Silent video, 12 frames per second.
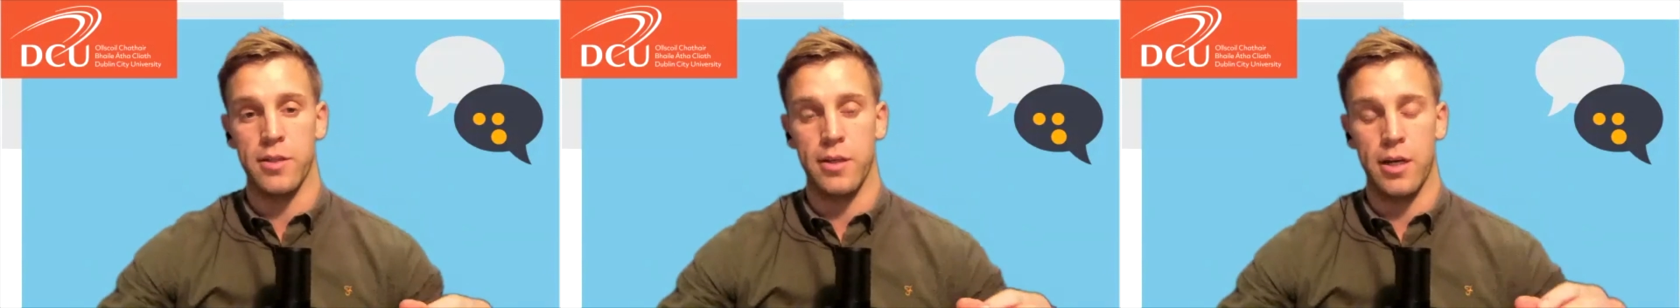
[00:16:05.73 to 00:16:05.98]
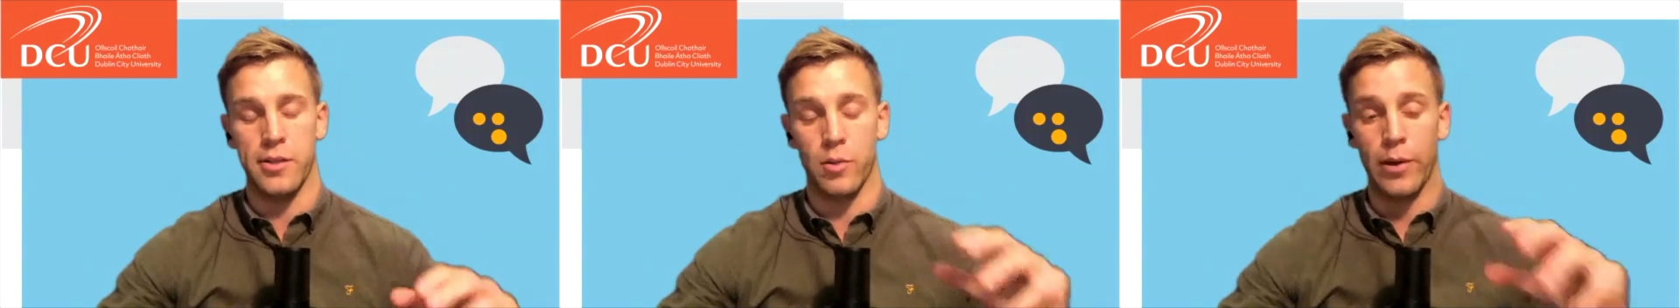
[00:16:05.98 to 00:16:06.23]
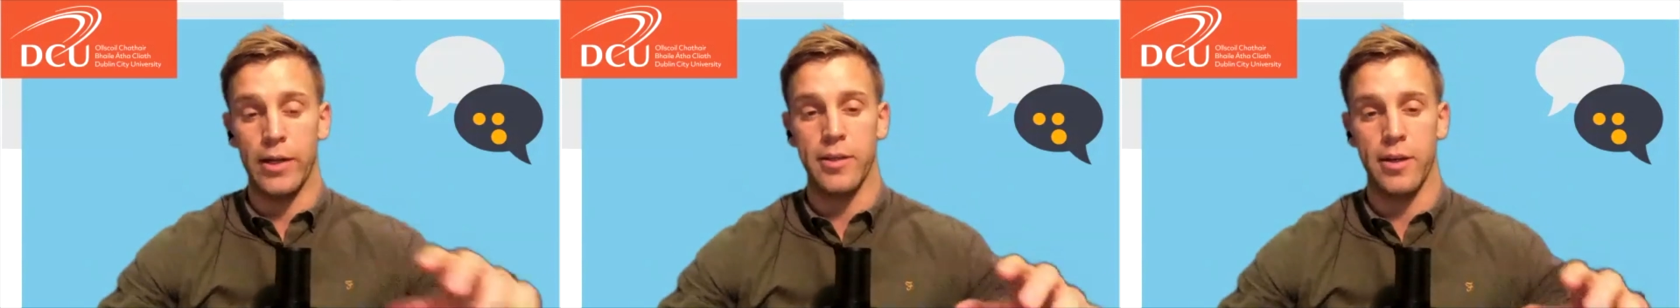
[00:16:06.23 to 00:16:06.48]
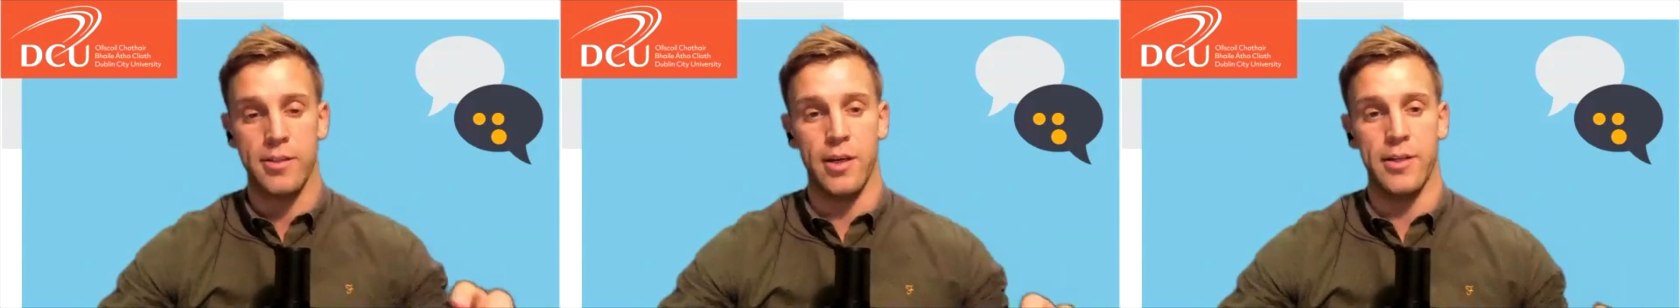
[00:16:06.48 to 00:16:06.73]
uh, the
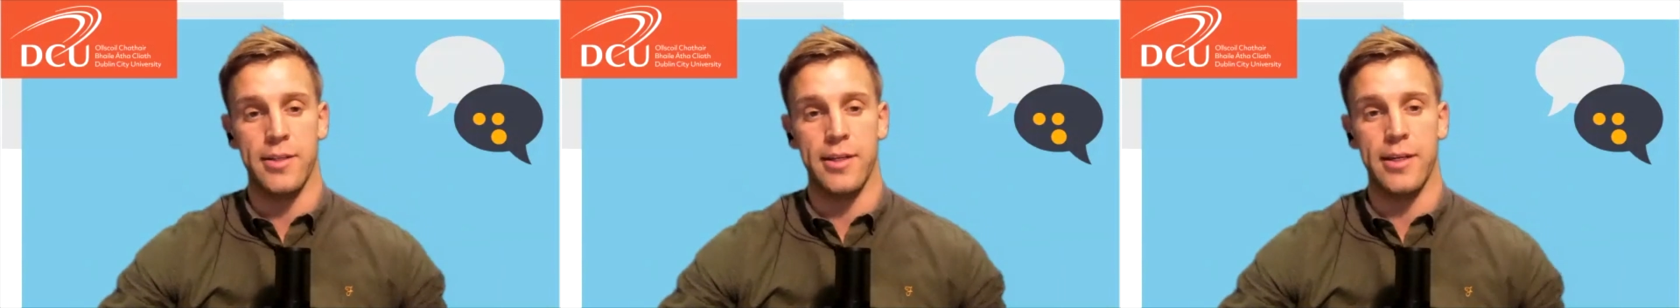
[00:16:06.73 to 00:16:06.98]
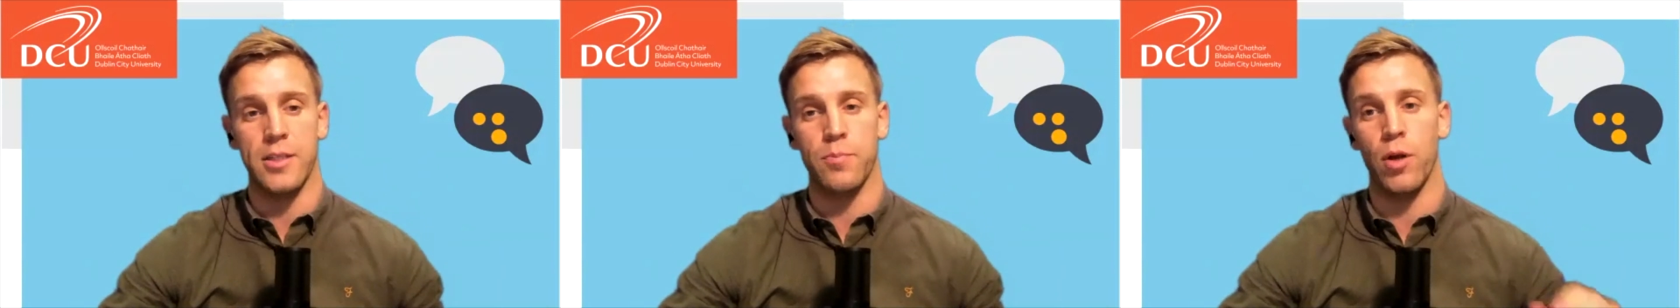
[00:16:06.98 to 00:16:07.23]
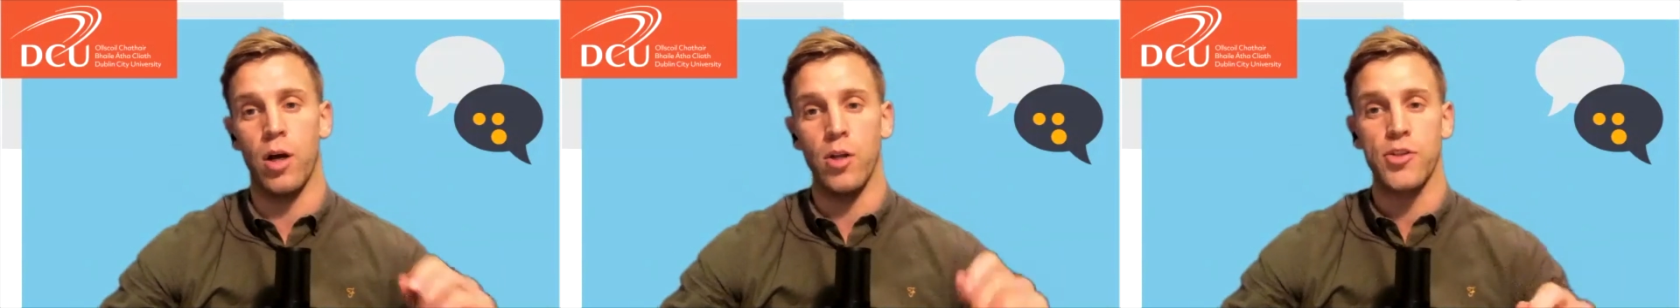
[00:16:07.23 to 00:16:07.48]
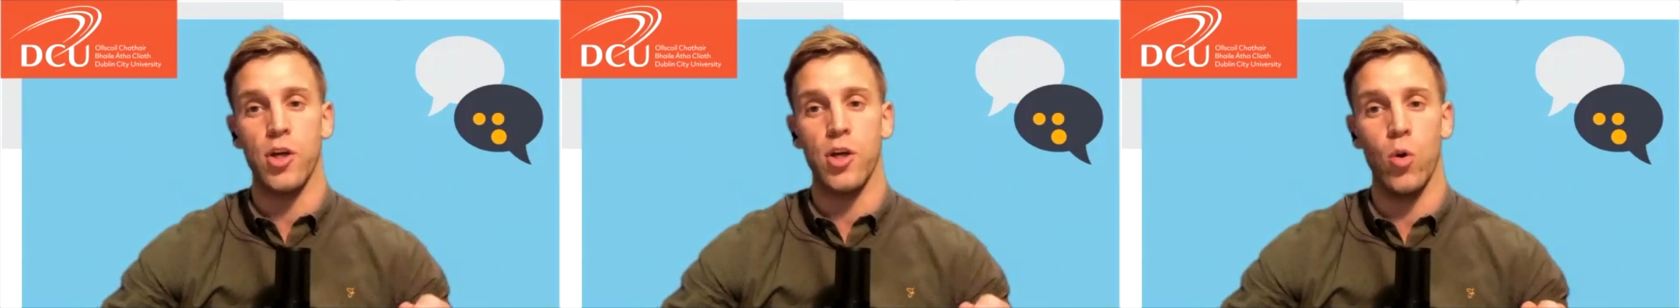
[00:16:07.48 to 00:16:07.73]
Talk side of things, but
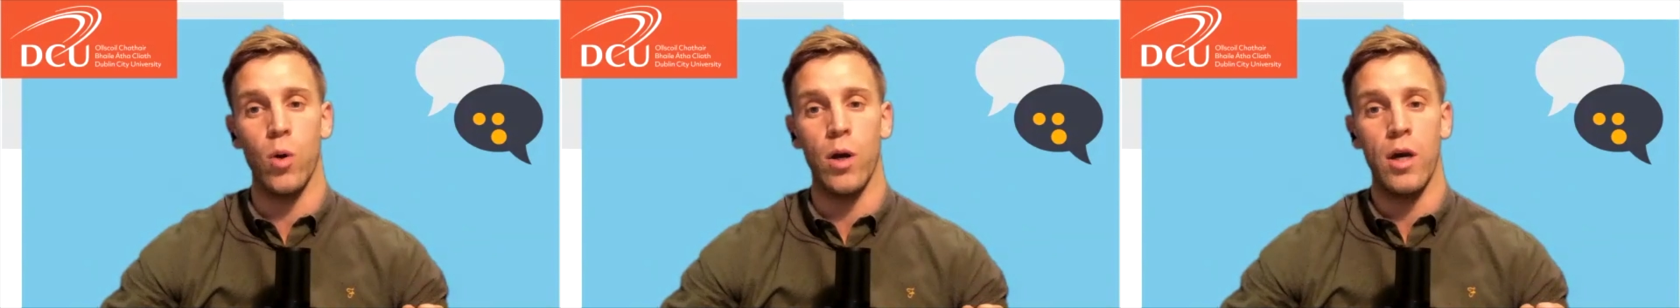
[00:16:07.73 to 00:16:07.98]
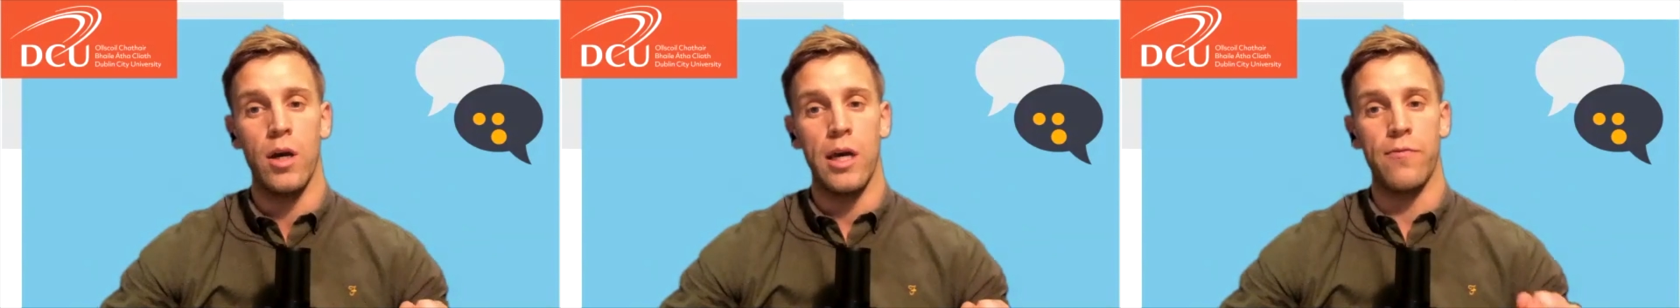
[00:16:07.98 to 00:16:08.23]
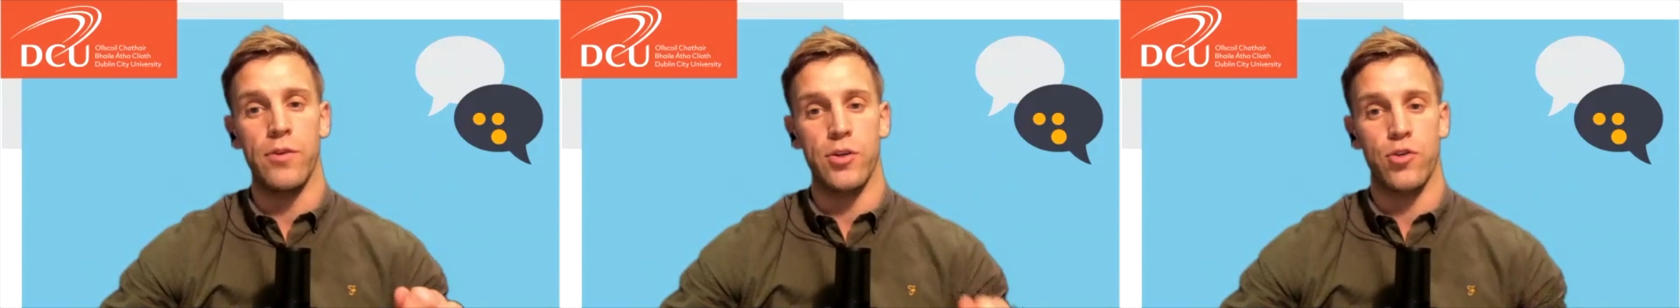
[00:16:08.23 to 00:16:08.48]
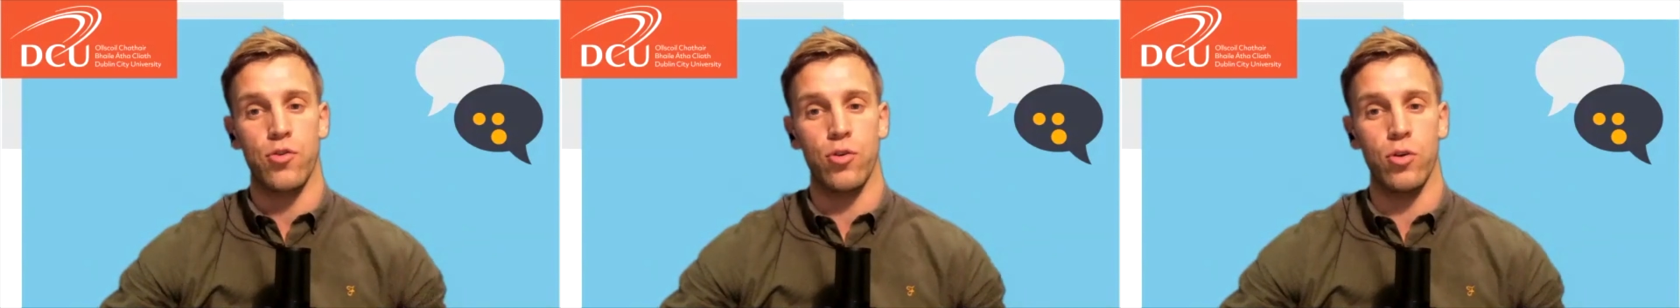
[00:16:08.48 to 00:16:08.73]
also if you
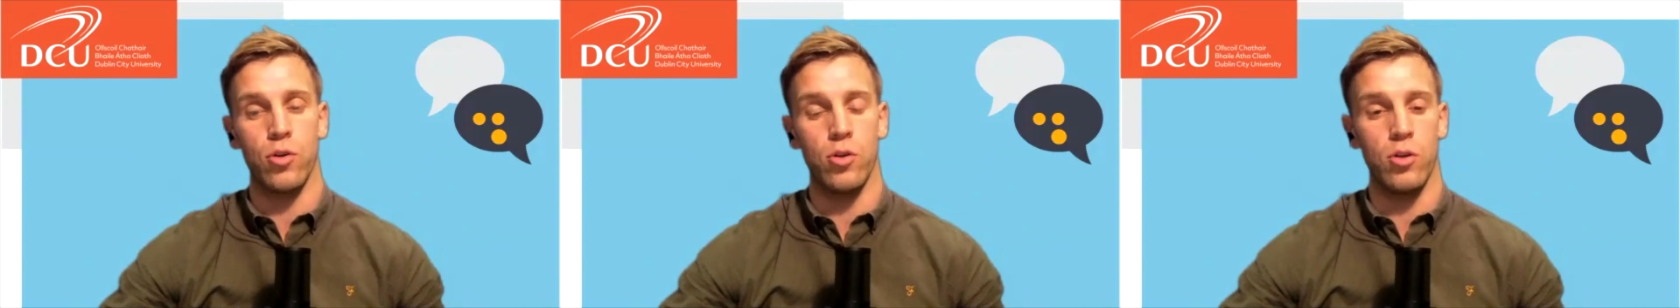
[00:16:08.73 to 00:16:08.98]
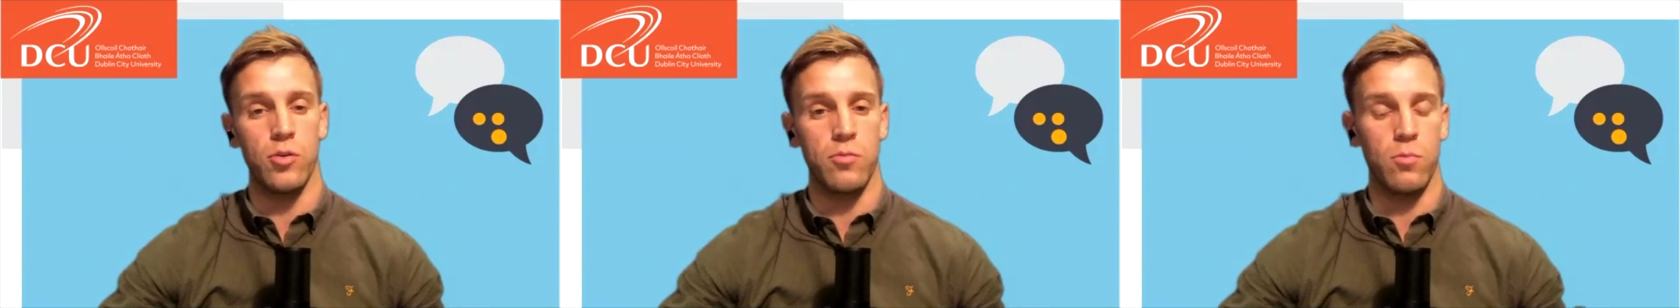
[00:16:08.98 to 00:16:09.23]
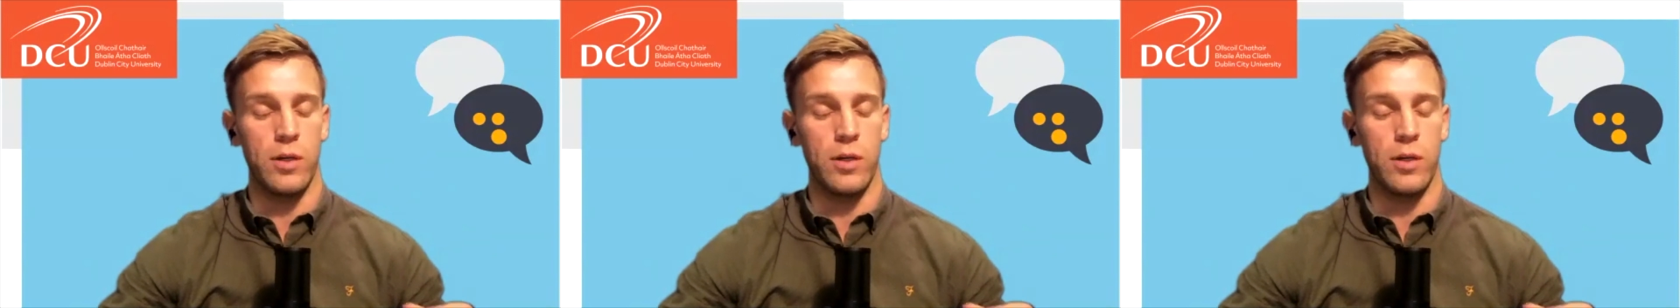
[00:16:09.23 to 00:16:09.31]
struggle